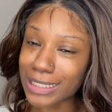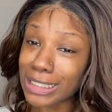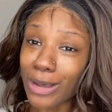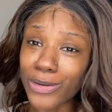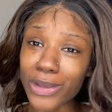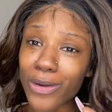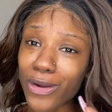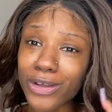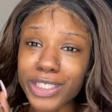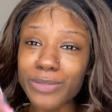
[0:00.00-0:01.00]
so your
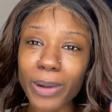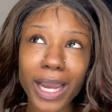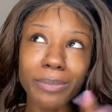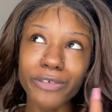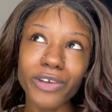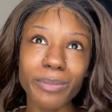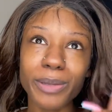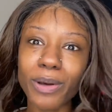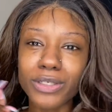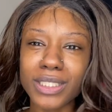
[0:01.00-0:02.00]
girl is probably finna be
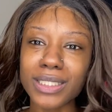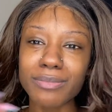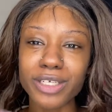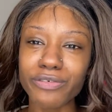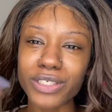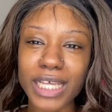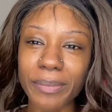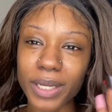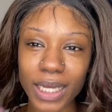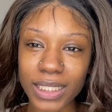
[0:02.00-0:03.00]
posting some different type
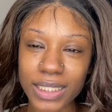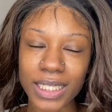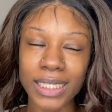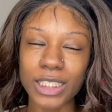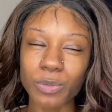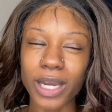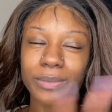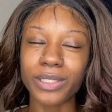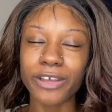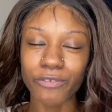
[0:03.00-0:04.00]
of content that's
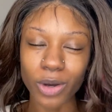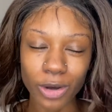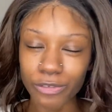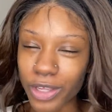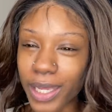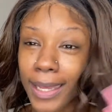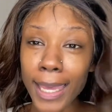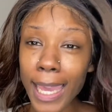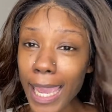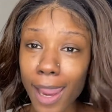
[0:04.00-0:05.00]
probably involving
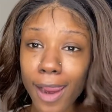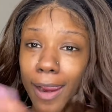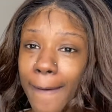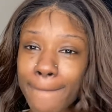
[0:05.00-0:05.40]
hair,